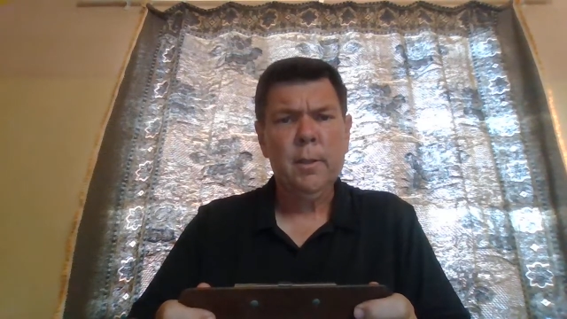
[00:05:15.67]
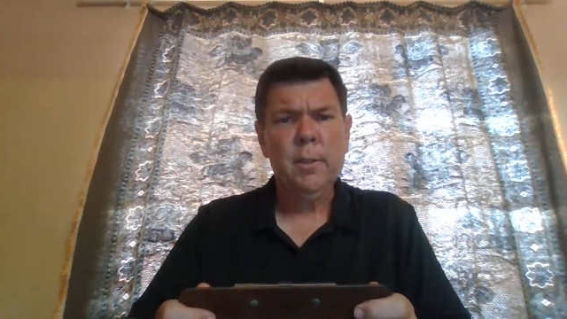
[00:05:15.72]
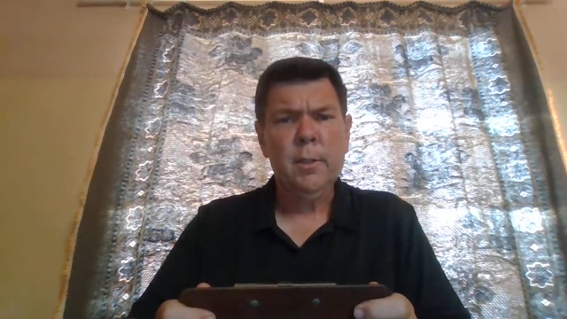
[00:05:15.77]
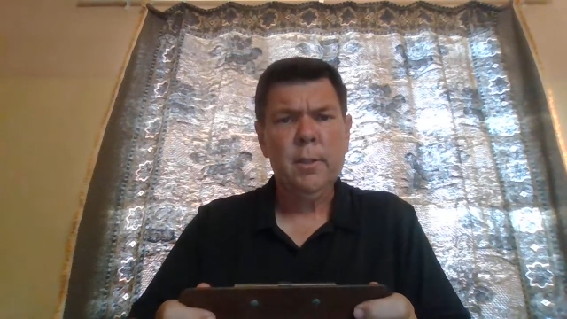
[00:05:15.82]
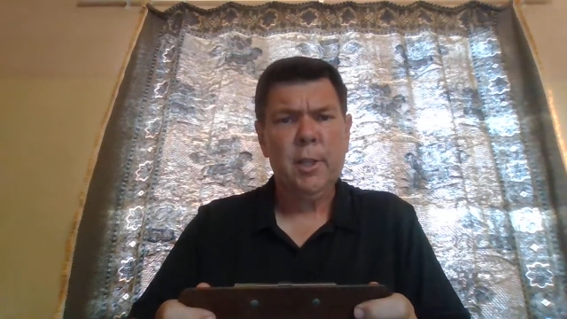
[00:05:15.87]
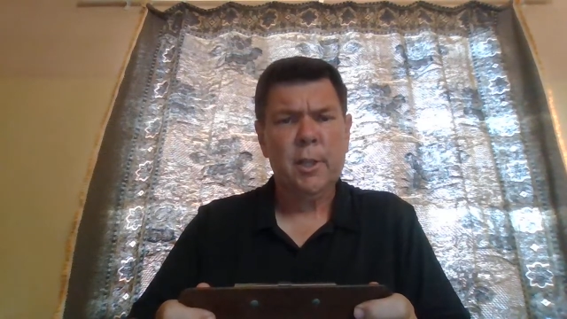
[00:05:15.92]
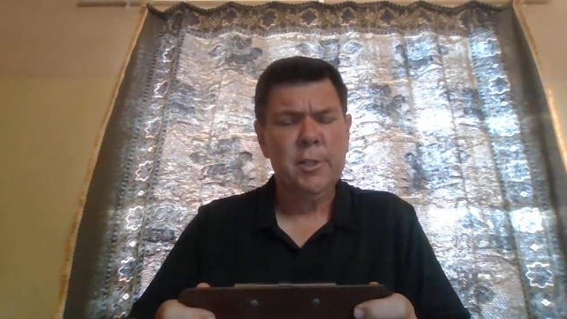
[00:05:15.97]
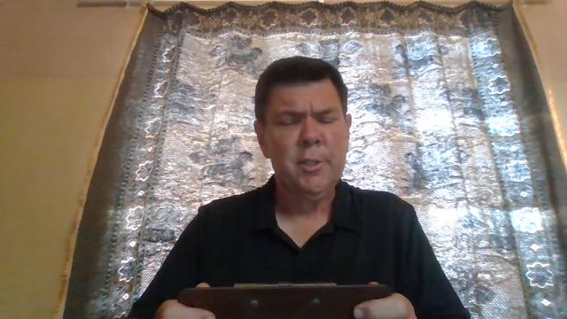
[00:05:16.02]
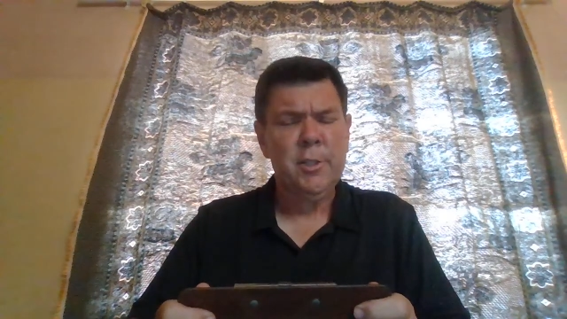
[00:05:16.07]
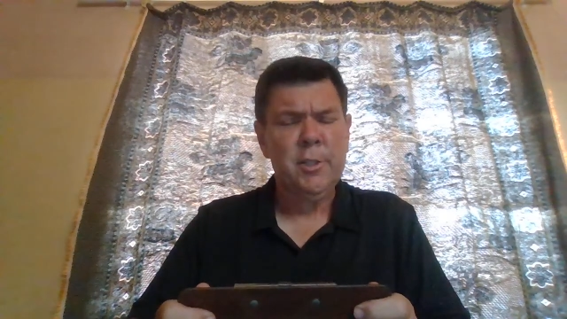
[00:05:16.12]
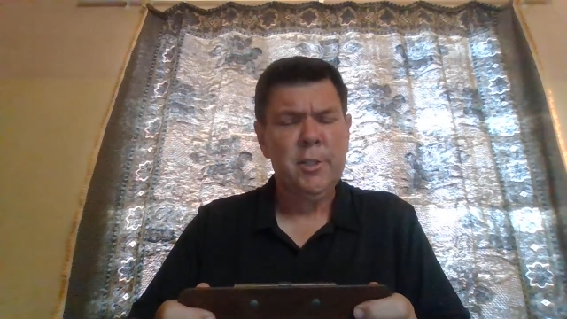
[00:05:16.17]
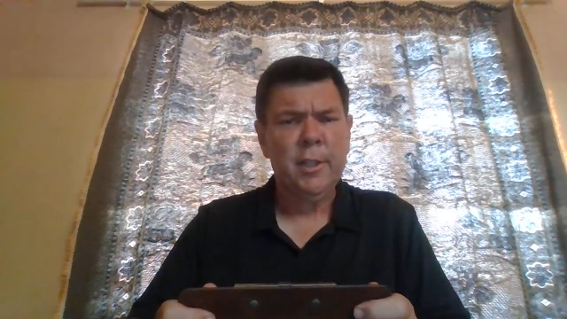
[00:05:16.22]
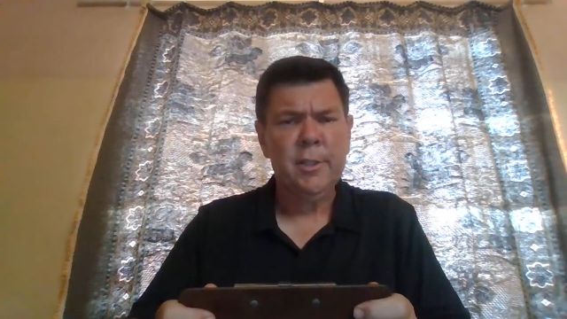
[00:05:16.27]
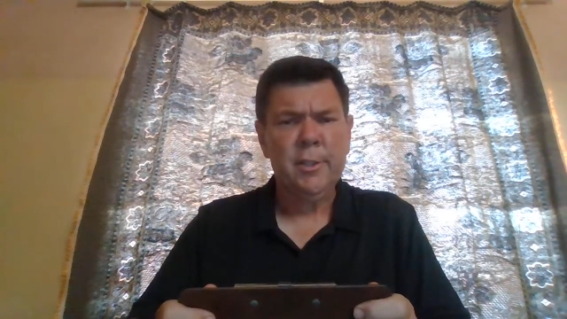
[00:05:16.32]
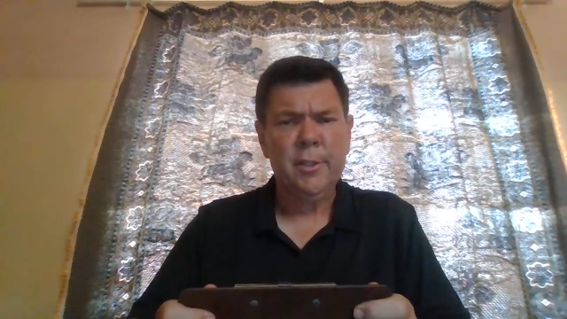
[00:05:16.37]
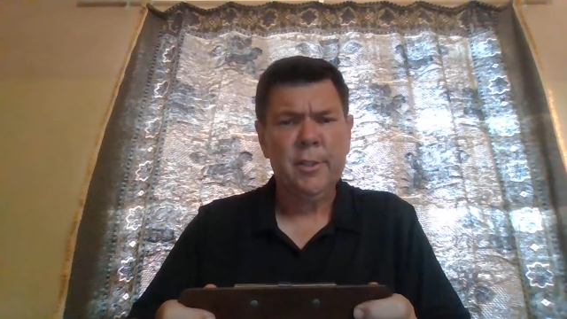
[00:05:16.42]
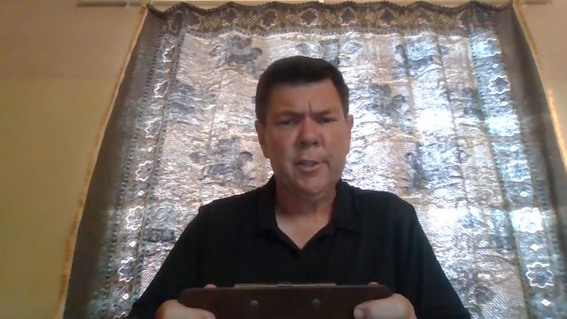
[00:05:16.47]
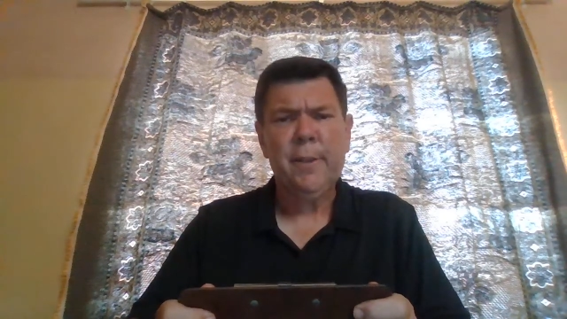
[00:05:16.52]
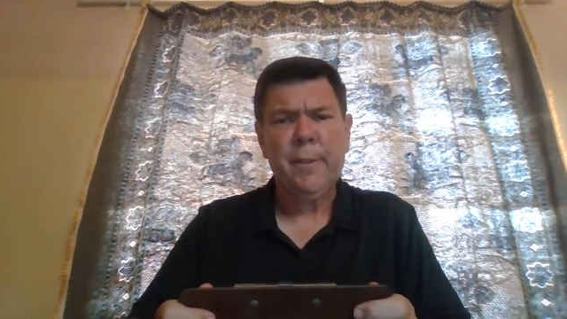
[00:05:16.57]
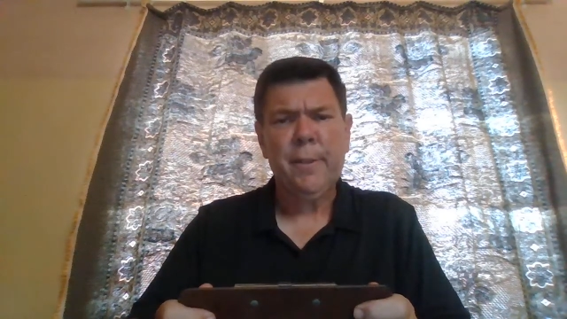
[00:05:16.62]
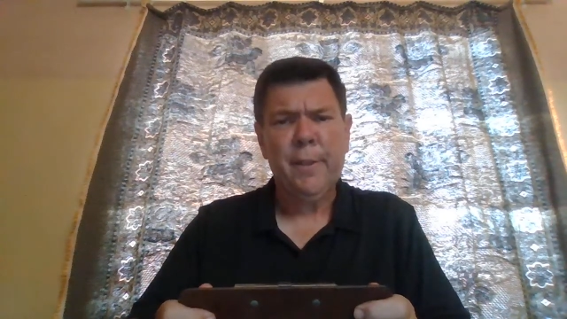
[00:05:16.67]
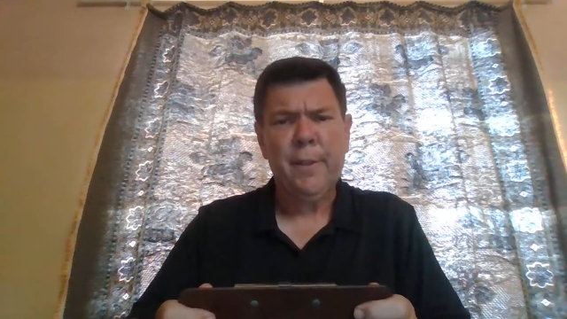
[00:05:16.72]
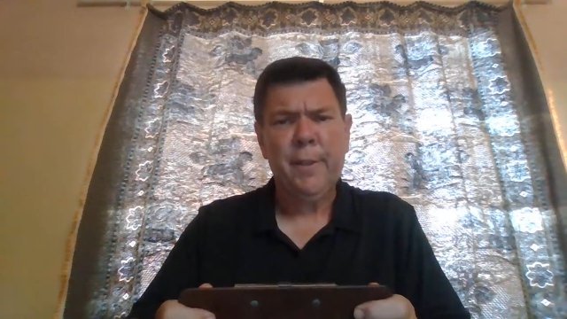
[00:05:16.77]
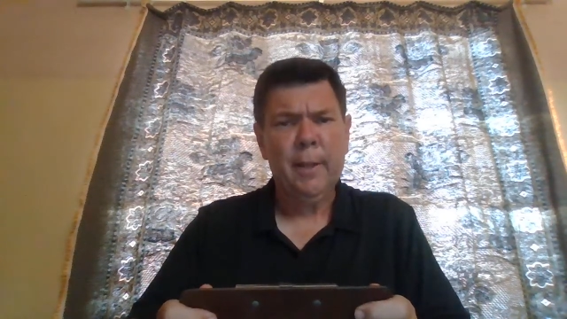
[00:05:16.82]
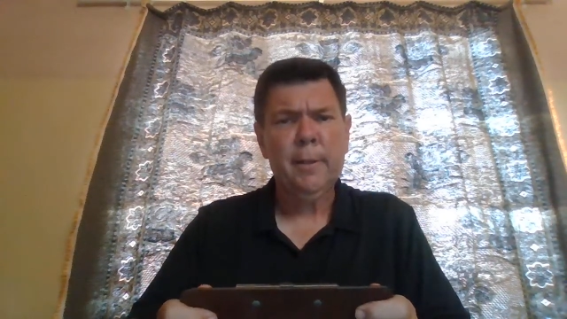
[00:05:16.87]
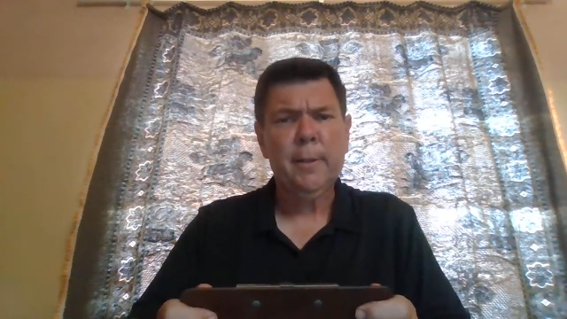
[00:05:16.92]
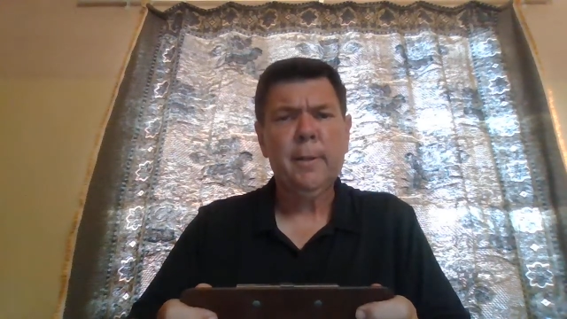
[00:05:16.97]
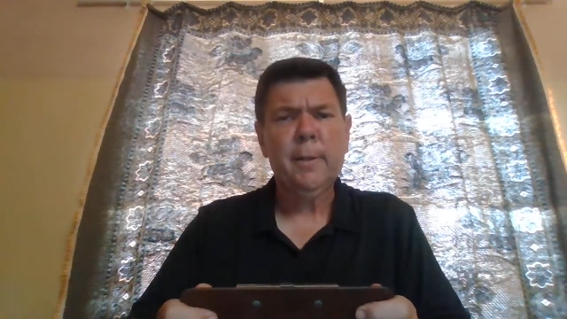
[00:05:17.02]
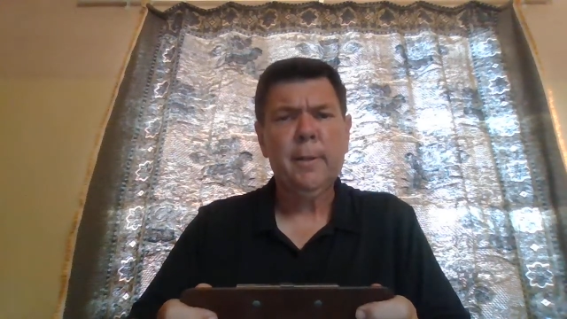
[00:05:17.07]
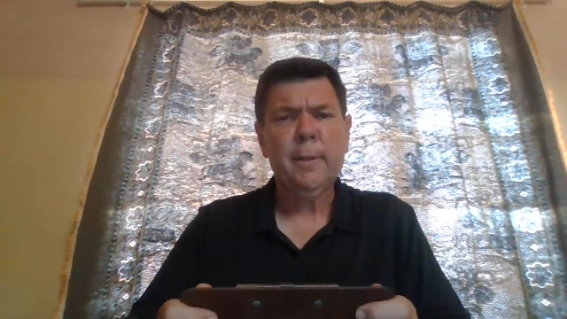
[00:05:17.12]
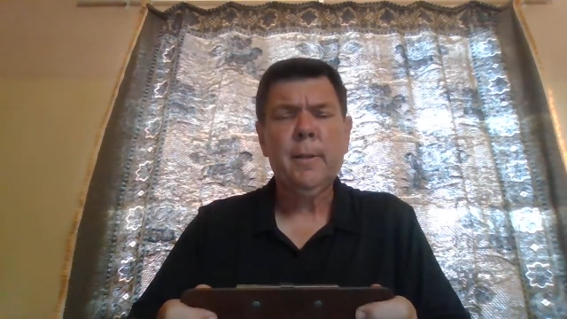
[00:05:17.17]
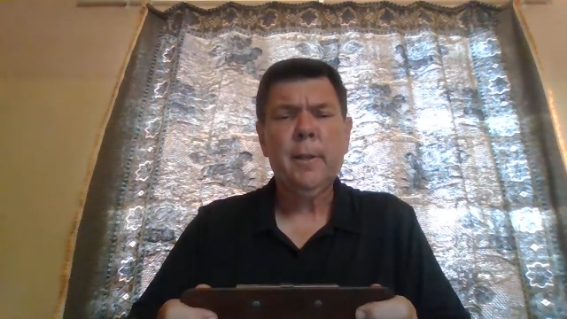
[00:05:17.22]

such things like that.